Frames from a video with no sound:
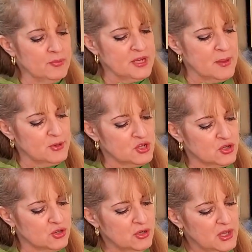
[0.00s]

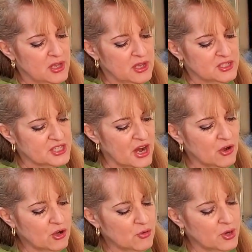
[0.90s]
temperature
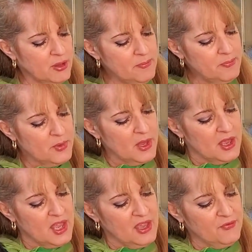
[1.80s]
sour cream.
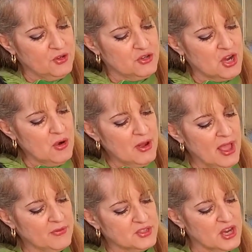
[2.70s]
If you don't
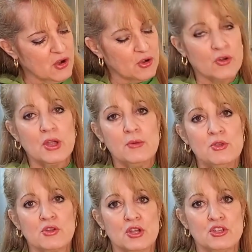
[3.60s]
have sour cream,
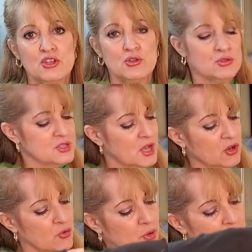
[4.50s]
you can use
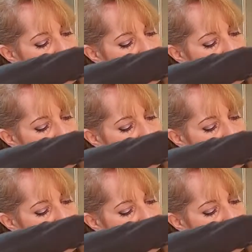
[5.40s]
Greek